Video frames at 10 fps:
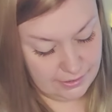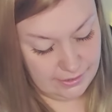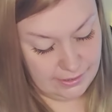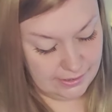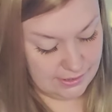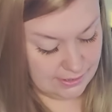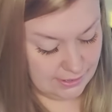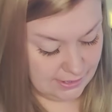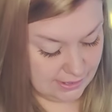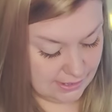right, so
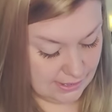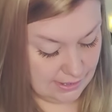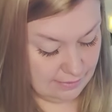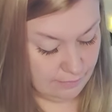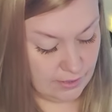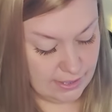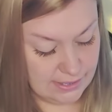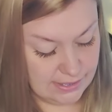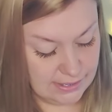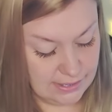let's see. Why
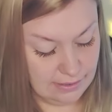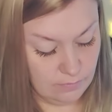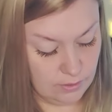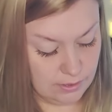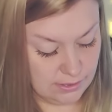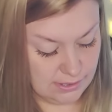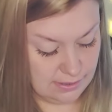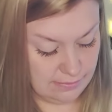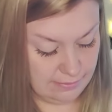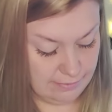is the King of Wands in
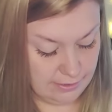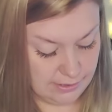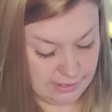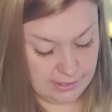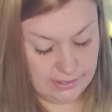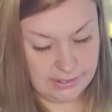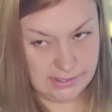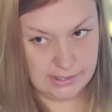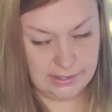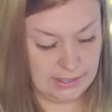the reverse here? I
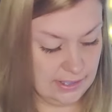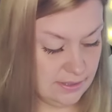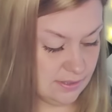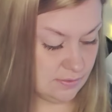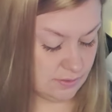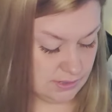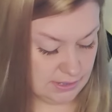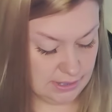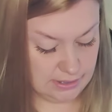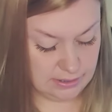just seen the Eight of Swords
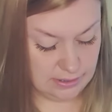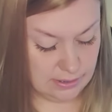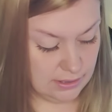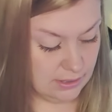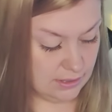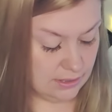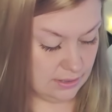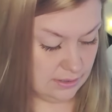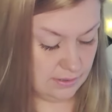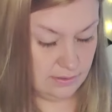again.
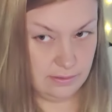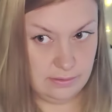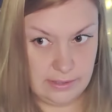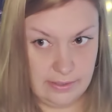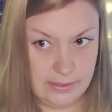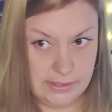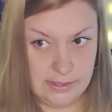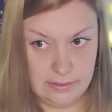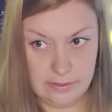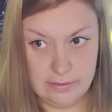And now I see
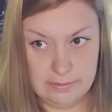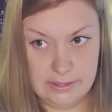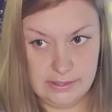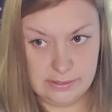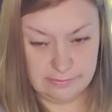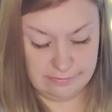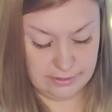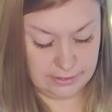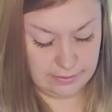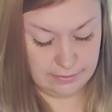the Hermit, some
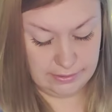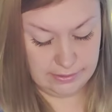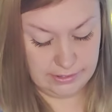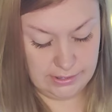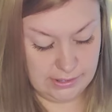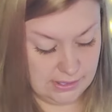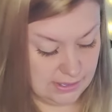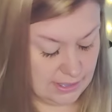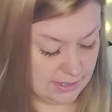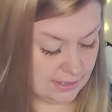Virgo energy. This
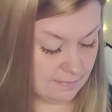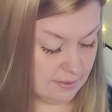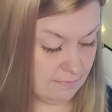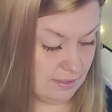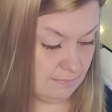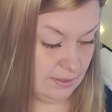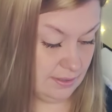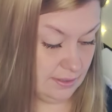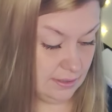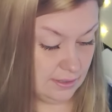is like somebody may
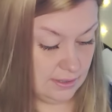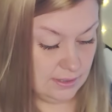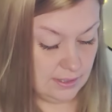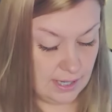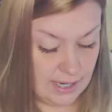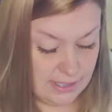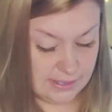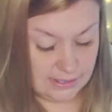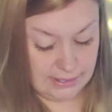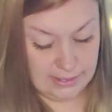be
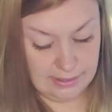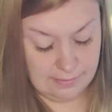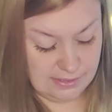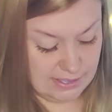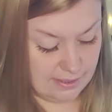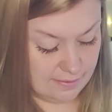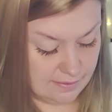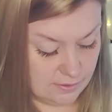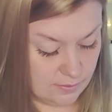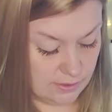isolating
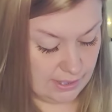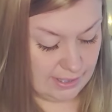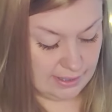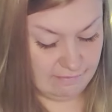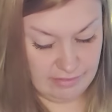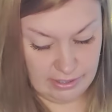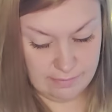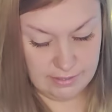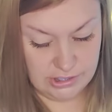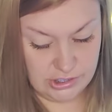themselves or very
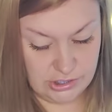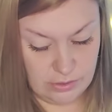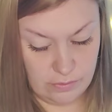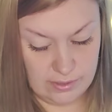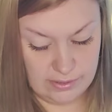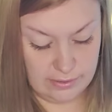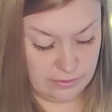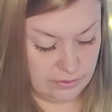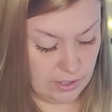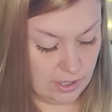much so in their
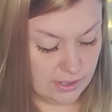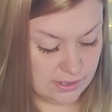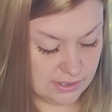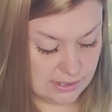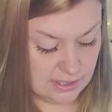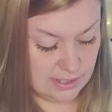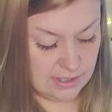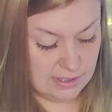thoughts